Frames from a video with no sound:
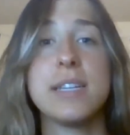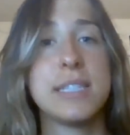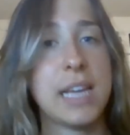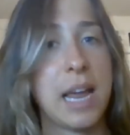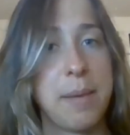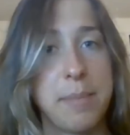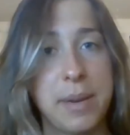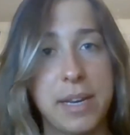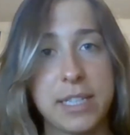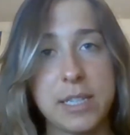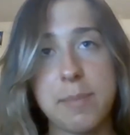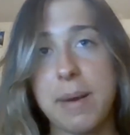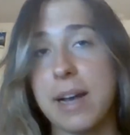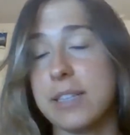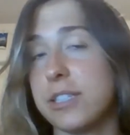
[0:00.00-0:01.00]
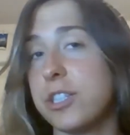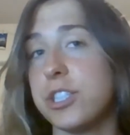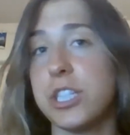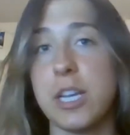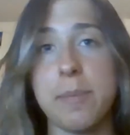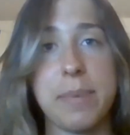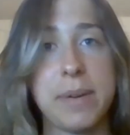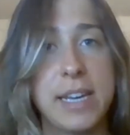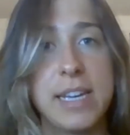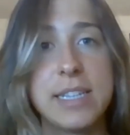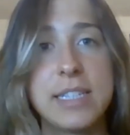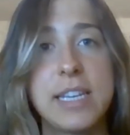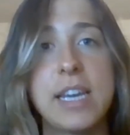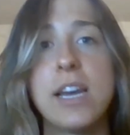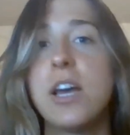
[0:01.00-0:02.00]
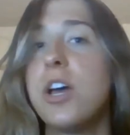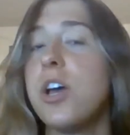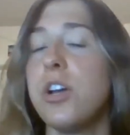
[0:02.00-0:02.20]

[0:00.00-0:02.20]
10 minutes a passage. Keep it easy.